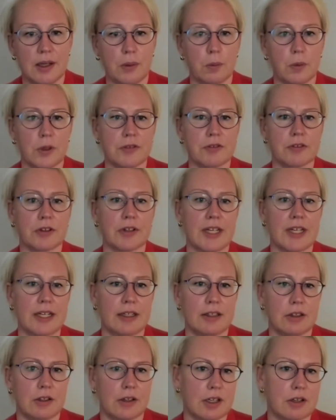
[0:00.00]
we've
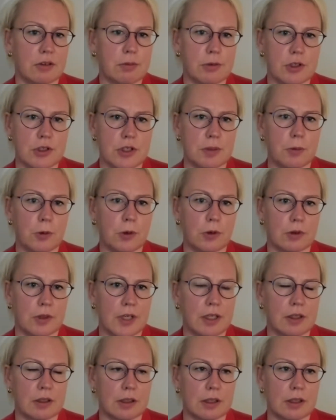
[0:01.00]
created an entrepreneurship
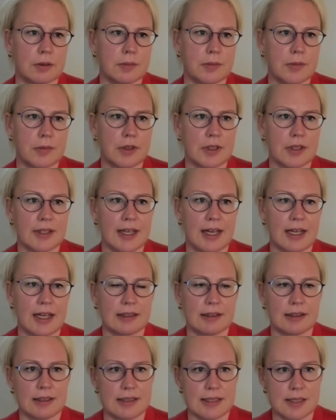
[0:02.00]
curriculum that
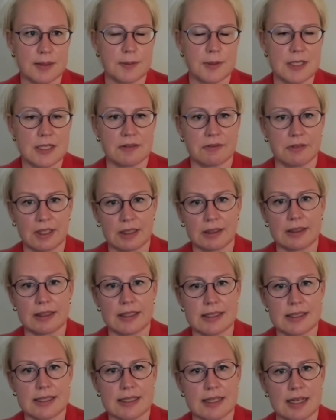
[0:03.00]
is specifically
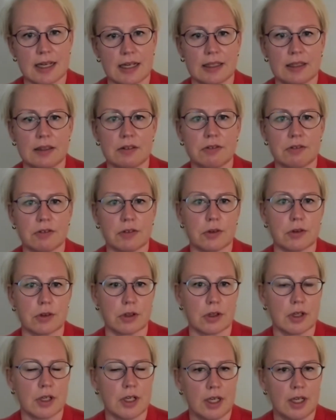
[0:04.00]
designed
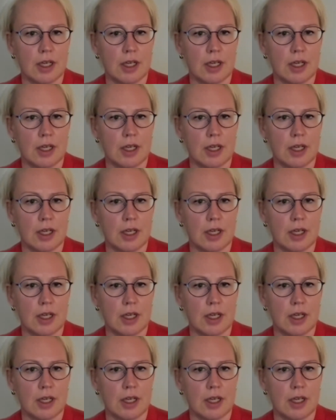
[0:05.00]
for